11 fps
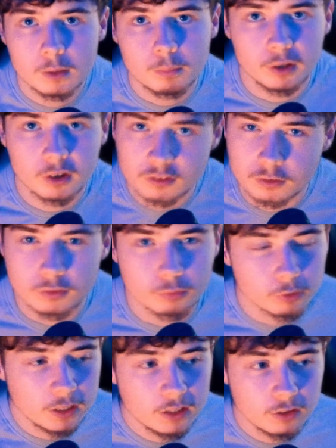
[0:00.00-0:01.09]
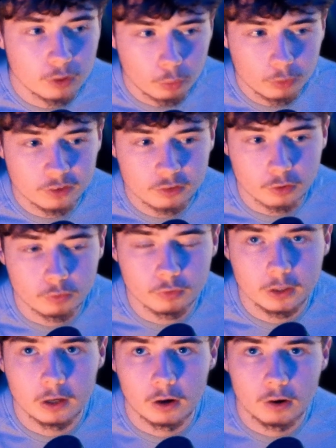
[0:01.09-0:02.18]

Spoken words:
because there's really no discovery